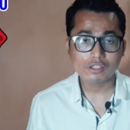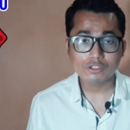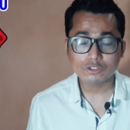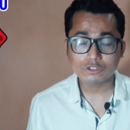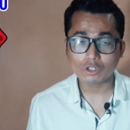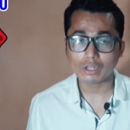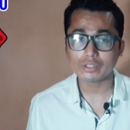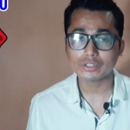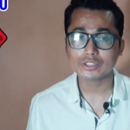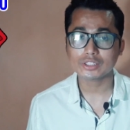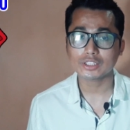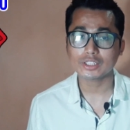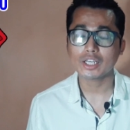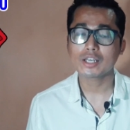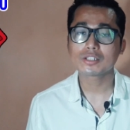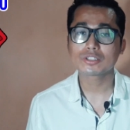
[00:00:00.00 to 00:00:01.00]

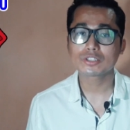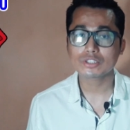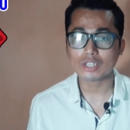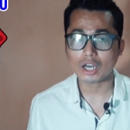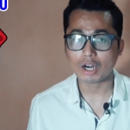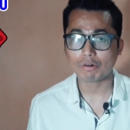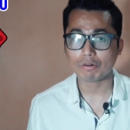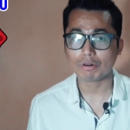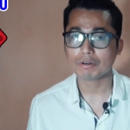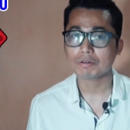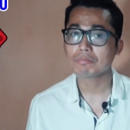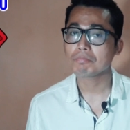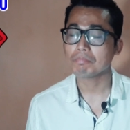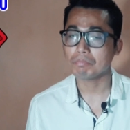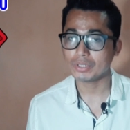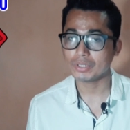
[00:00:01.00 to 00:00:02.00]
salty, sour,
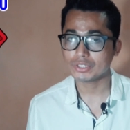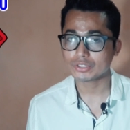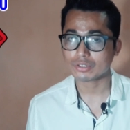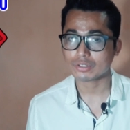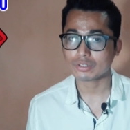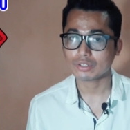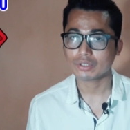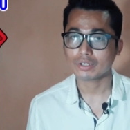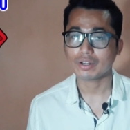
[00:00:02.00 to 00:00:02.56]
bitter,